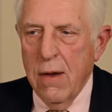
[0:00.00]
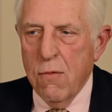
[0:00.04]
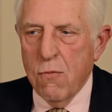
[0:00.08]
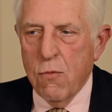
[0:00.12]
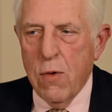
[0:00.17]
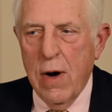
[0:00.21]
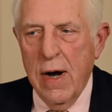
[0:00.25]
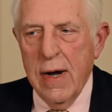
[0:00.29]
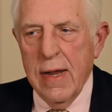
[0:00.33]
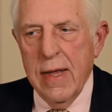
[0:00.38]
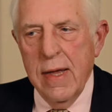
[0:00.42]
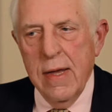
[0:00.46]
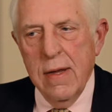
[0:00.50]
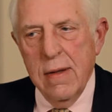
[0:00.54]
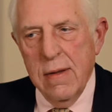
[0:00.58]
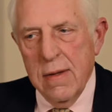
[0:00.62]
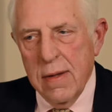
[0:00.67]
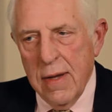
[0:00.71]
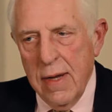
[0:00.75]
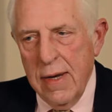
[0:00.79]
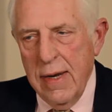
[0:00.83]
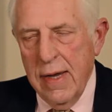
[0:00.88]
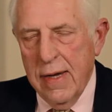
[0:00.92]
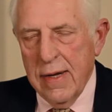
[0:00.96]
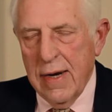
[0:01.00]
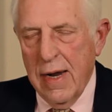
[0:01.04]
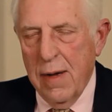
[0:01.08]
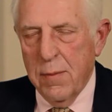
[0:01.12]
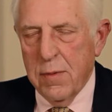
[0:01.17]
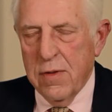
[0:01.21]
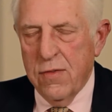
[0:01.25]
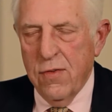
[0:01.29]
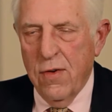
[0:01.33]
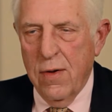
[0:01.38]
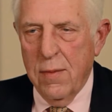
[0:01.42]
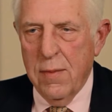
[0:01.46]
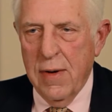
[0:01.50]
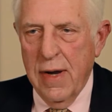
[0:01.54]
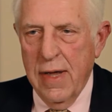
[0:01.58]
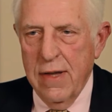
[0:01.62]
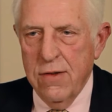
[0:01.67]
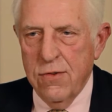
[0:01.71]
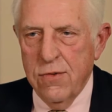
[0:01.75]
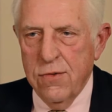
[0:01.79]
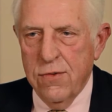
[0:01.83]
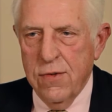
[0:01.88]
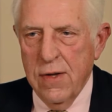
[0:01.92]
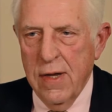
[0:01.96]
running an economic development
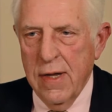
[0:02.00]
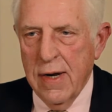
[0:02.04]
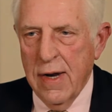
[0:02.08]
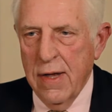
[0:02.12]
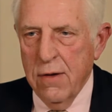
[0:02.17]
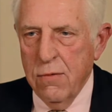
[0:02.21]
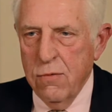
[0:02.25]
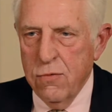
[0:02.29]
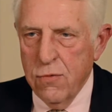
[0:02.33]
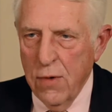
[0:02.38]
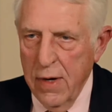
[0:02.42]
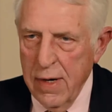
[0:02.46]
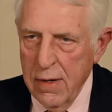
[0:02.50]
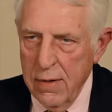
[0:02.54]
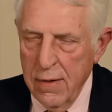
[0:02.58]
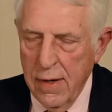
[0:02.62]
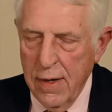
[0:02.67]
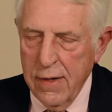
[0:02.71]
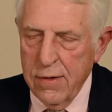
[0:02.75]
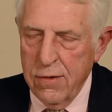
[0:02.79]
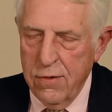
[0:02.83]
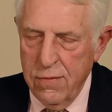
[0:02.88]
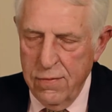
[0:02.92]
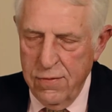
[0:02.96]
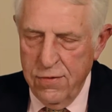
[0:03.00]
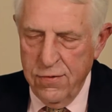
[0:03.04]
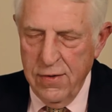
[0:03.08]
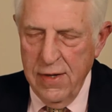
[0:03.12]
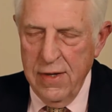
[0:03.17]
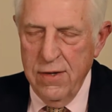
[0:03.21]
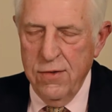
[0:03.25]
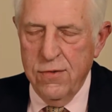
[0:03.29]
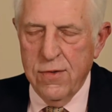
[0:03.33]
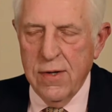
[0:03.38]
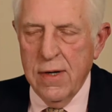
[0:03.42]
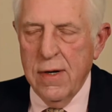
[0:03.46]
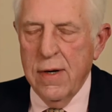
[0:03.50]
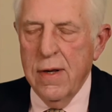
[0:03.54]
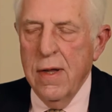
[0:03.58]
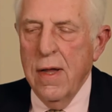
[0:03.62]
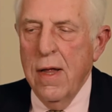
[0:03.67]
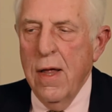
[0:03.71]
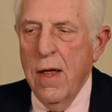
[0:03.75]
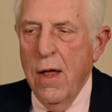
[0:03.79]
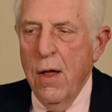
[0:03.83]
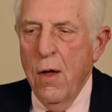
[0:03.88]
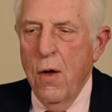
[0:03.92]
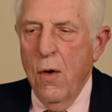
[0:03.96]
agency, and I seized it.
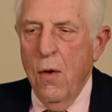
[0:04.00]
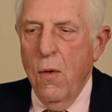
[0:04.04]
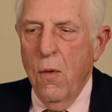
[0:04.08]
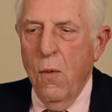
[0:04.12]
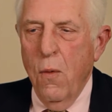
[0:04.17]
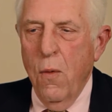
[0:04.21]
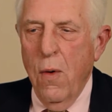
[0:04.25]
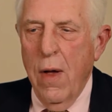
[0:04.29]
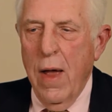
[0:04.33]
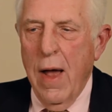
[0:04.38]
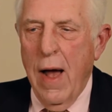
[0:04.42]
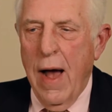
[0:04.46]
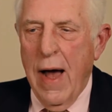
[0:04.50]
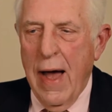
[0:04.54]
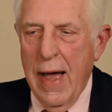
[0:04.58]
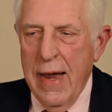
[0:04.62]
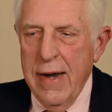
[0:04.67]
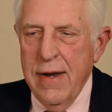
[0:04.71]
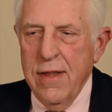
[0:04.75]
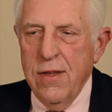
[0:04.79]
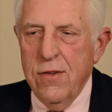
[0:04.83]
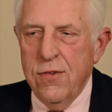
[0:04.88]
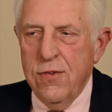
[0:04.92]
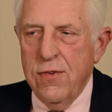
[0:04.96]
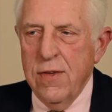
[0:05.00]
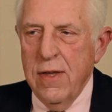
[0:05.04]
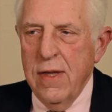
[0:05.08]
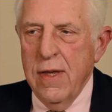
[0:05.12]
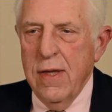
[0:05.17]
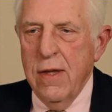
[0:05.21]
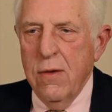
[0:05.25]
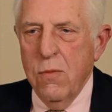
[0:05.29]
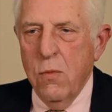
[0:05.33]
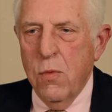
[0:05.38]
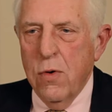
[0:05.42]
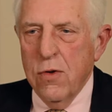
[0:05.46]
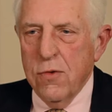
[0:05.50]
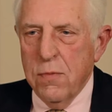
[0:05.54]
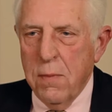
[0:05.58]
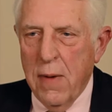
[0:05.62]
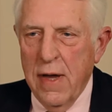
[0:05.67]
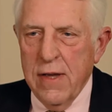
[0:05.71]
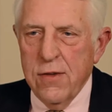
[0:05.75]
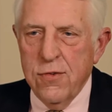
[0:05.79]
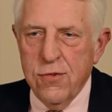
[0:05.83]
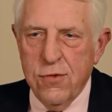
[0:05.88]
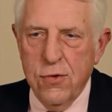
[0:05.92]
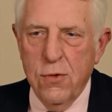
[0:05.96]
IEDC was
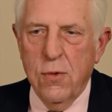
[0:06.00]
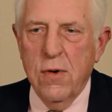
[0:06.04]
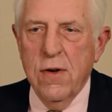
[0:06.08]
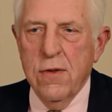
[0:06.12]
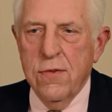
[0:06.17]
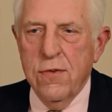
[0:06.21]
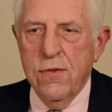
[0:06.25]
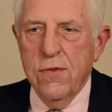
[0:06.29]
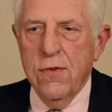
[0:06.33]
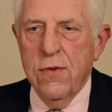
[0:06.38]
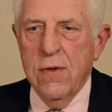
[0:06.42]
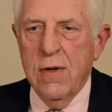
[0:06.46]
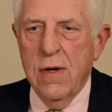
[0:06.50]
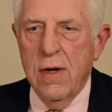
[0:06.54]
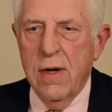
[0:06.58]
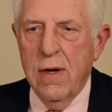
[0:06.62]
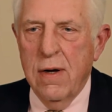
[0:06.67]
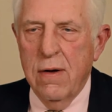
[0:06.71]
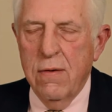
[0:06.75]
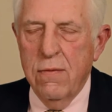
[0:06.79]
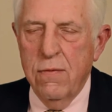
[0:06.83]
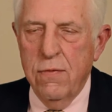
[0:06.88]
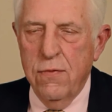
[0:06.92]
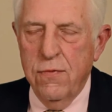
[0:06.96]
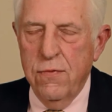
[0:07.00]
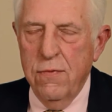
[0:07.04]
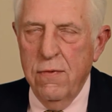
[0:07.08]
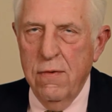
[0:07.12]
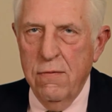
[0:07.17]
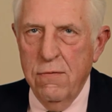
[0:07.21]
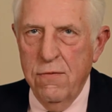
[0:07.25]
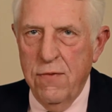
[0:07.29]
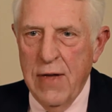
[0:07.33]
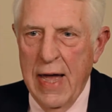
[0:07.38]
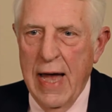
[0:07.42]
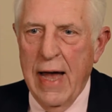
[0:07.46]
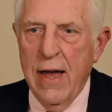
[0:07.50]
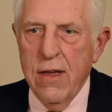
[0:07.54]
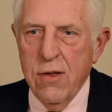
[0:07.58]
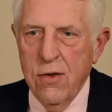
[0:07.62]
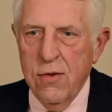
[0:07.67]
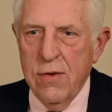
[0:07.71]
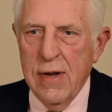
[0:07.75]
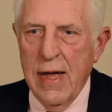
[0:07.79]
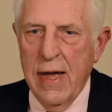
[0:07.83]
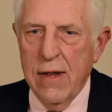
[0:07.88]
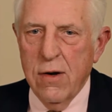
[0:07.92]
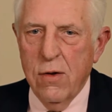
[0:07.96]
my source of
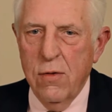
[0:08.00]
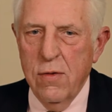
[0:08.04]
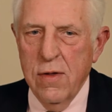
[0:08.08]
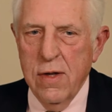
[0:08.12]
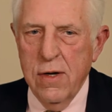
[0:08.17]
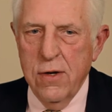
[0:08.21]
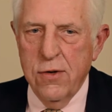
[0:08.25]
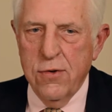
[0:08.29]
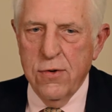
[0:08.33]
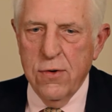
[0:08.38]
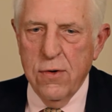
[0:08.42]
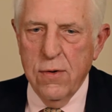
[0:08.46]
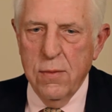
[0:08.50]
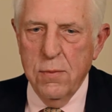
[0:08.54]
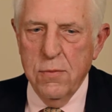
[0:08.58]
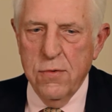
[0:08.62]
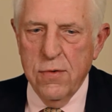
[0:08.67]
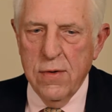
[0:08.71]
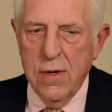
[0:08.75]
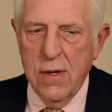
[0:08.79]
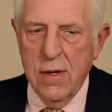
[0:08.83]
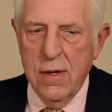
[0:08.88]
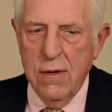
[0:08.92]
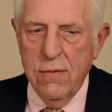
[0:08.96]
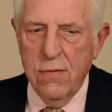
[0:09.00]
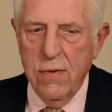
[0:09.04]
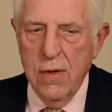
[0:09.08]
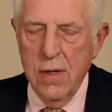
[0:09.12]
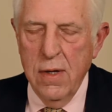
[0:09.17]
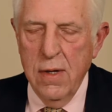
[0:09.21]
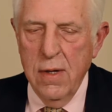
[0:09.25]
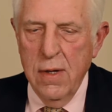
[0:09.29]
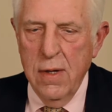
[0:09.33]
value, not only in terms of